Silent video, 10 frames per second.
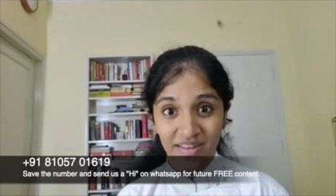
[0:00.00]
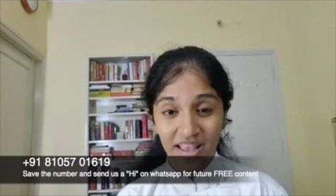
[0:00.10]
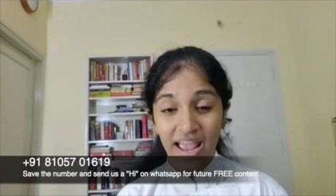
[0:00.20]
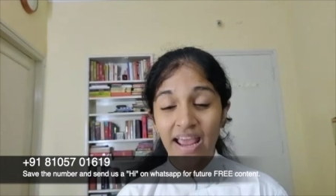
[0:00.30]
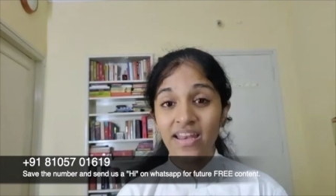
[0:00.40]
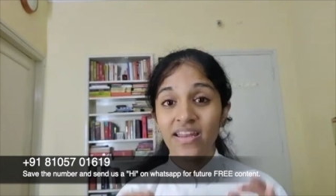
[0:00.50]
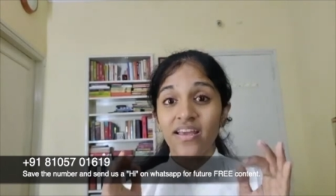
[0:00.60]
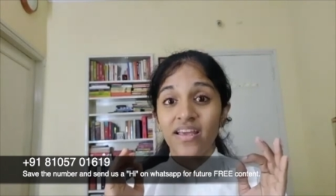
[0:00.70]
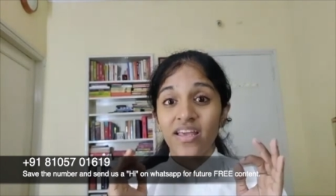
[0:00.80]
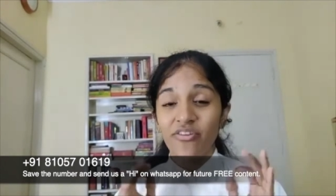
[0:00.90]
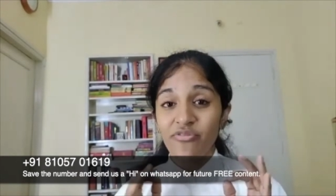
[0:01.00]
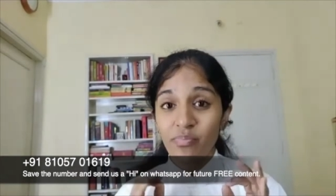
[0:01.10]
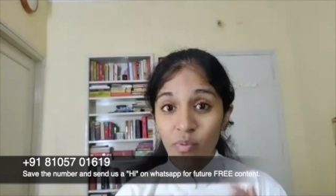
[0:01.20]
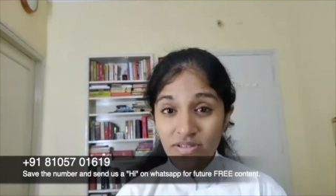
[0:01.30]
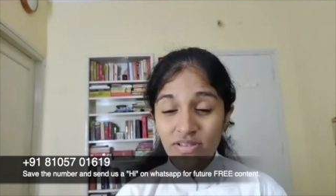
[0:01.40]
And if
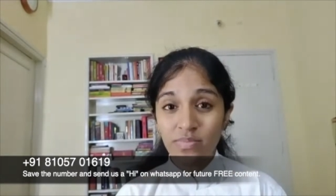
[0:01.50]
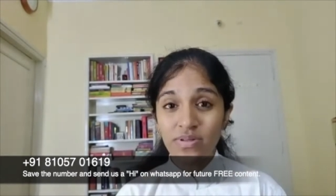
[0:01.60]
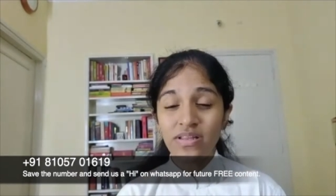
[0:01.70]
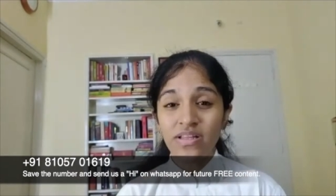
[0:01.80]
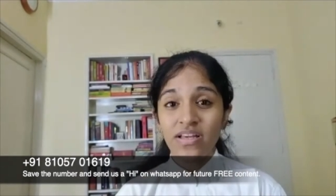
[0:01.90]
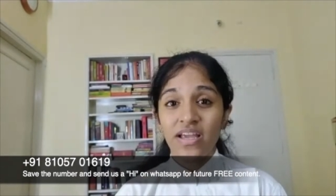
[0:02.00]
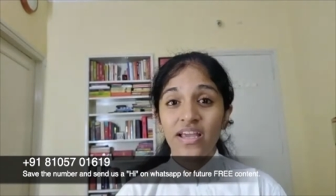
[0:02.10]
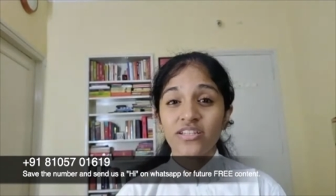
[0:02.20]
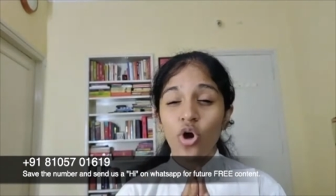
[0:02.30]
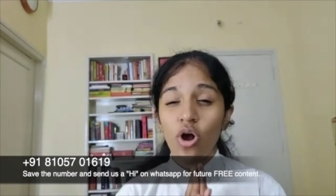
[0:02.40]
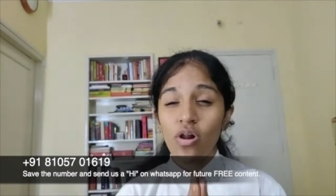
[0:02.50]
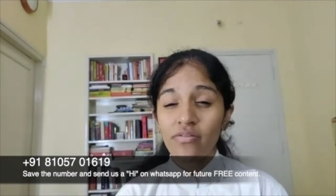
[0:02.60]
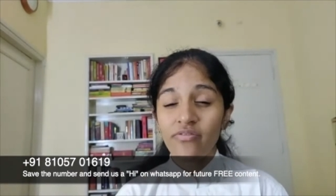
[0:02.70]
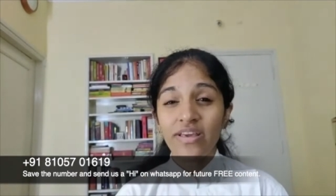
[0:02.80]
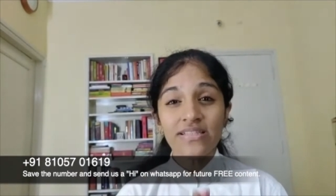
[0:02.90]
possible, it's
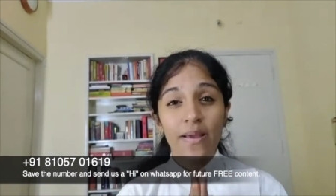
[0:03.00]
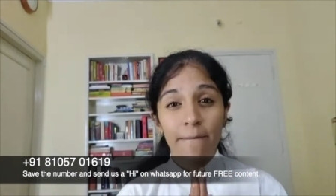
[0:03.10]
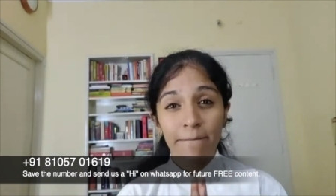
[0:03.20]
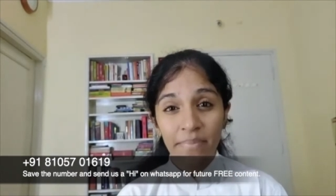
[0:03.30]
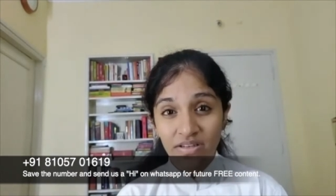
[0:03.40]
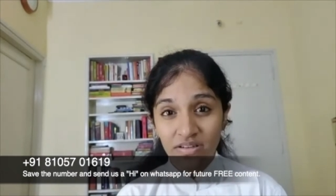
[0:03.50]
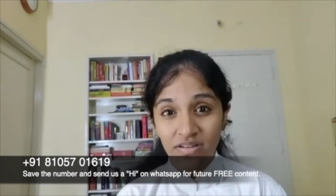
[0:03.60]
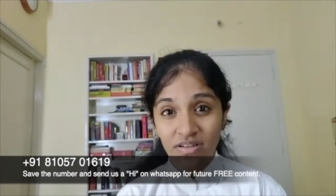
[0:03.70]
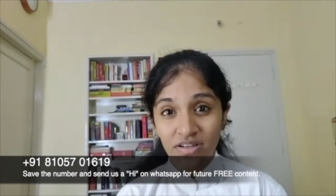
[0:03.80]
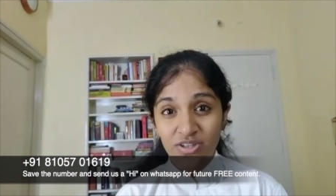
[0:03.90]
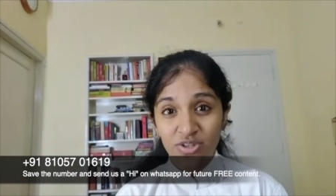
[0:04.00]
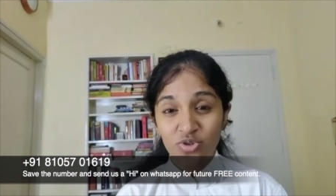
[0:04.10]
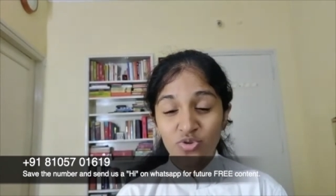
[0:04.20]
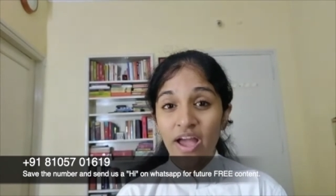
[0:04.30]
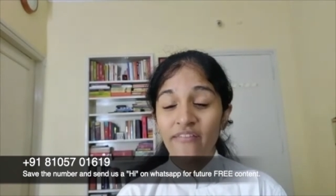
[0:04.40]
always better
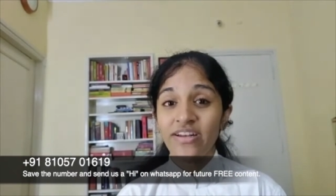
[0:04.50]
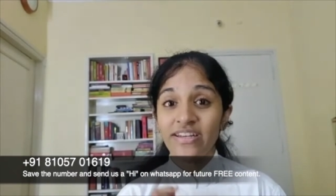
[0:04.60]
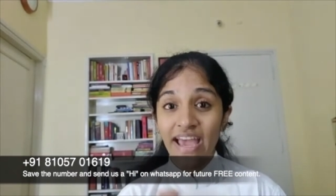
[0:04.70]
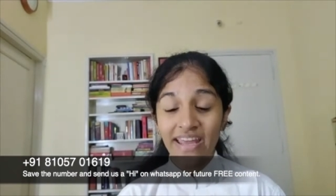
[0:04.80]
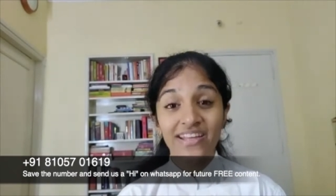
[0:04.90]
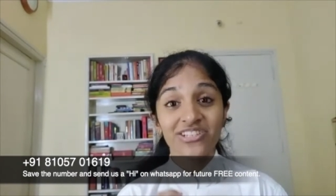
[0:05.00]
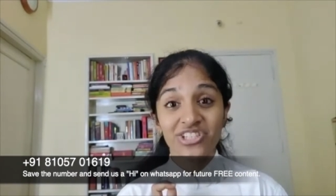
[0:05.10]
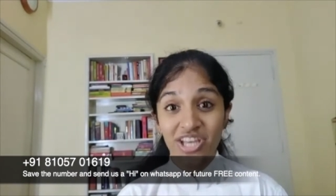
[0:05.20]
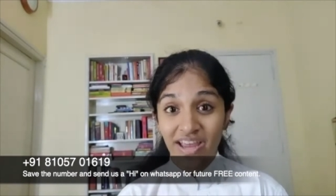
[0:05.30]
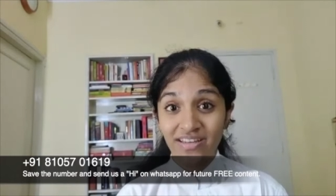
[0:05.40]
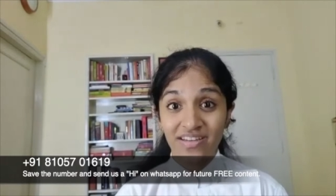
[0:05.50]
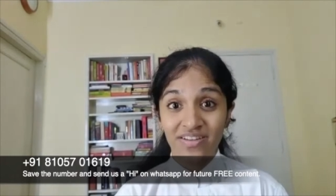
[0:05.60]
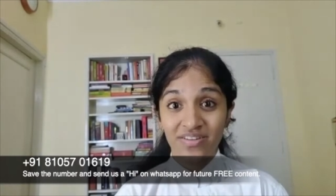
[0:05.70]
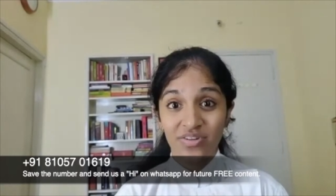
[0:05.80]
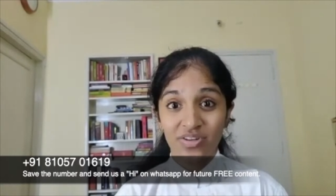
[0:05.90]
to have a direct chat
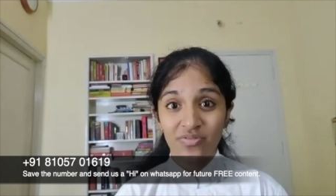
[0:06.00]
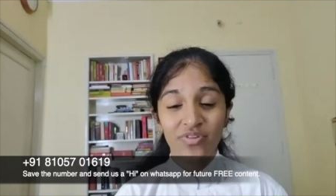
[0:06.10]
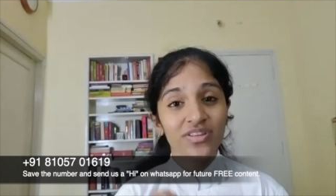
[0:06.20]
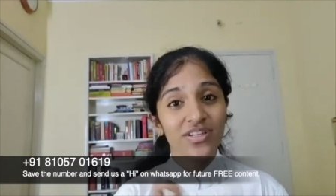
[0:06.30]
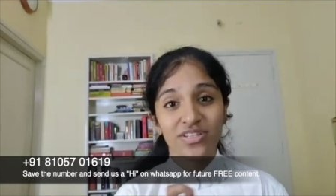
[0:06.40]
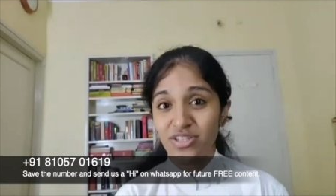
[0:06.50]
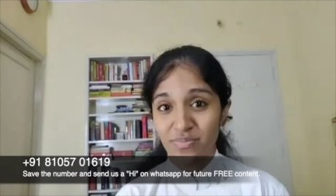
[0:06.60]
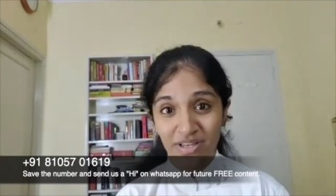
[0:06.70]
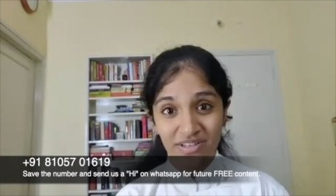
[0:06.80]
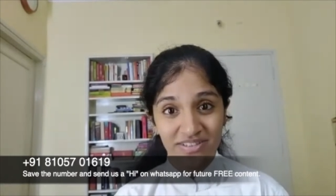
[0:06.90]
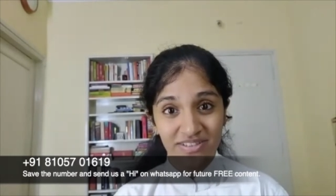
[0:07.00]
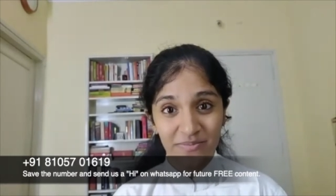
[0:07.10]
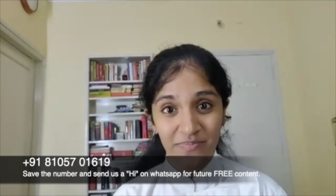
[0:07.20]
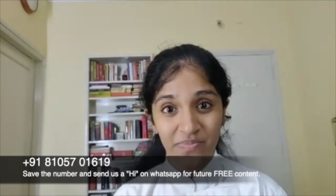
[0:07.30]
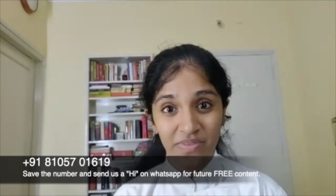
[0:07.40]
with the decision makers.
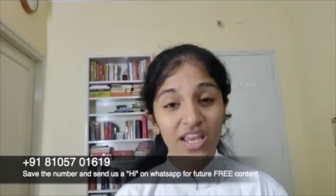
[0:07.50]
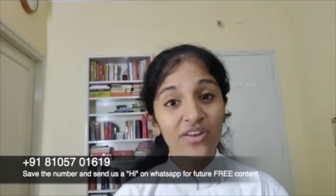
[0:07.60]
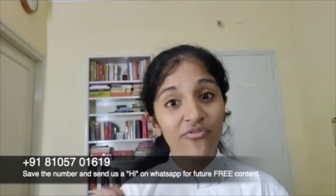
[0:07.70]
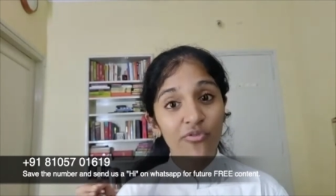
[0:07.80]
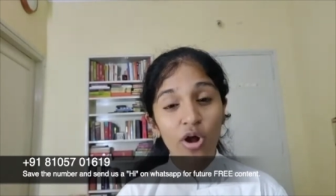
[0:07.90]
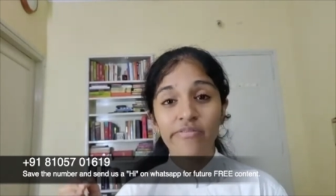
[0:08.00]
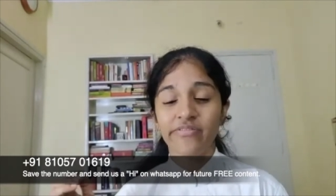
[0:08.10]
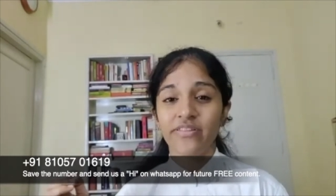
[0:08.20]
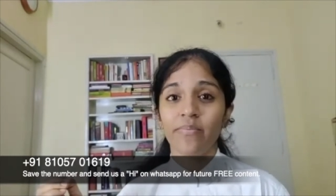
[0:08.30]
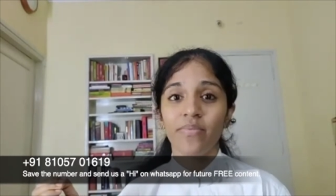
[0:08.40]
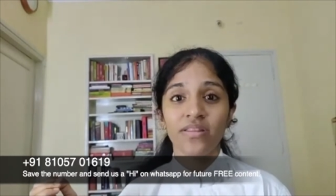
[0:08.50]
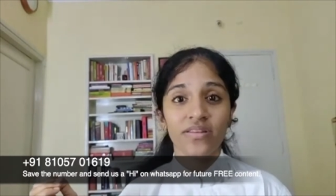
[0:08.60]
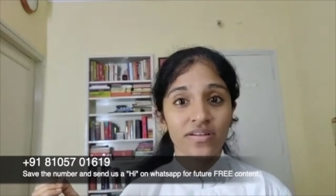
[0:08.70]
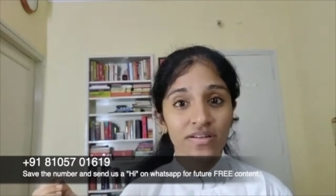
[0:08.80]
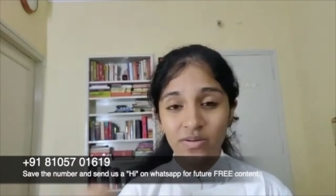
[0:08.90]
Involve them in the
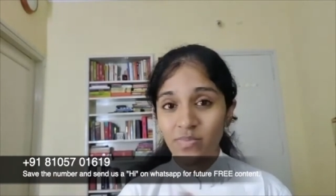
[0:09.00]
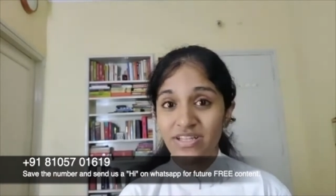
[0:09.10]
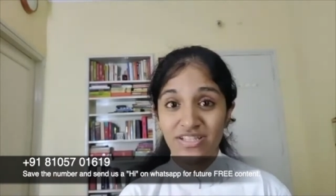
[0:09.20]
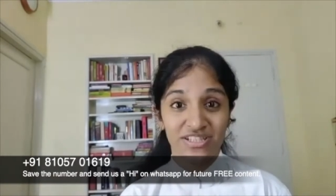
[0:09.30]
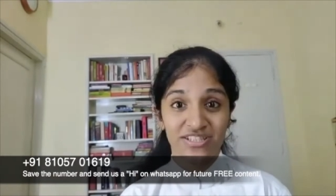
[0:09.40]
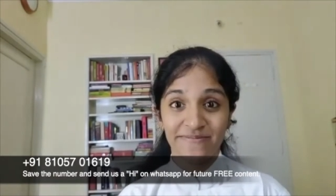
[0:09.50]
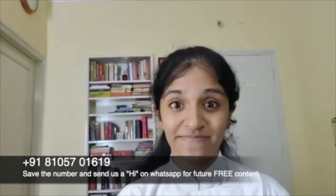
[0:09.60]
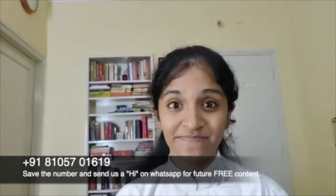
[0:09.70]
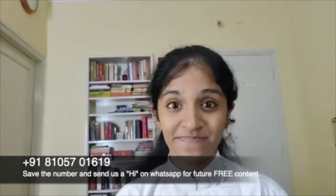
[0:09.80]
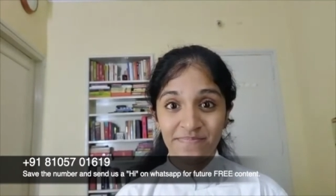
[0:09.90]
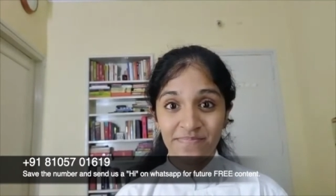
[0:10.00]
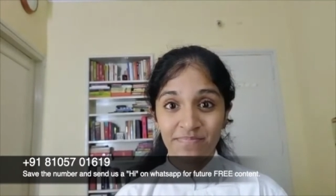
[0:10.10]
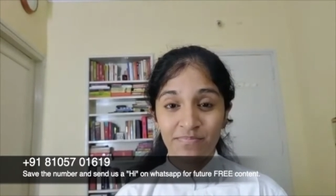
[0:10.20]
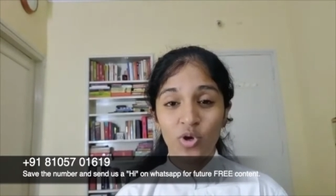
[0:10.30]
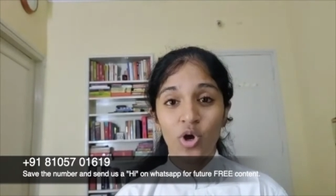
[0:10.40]
treatment discussion,
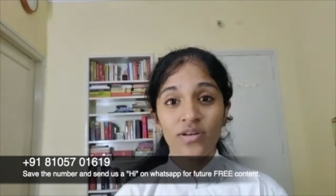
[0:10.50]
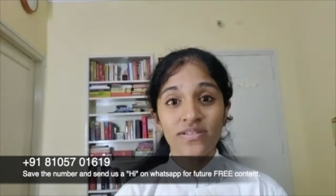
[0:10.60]
because